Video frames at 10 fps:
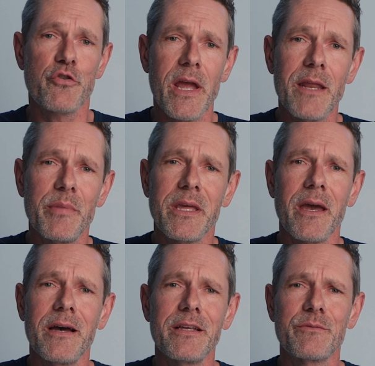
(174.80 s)
great
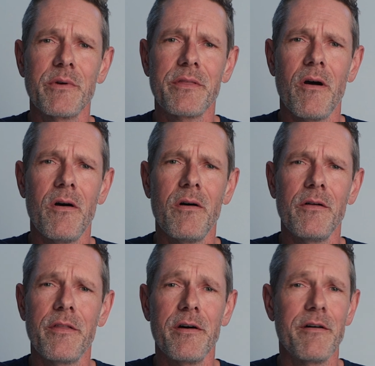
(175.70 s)
because with
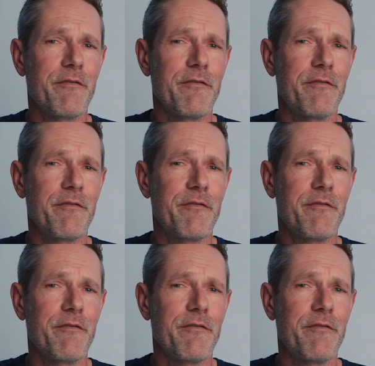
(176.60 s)
all the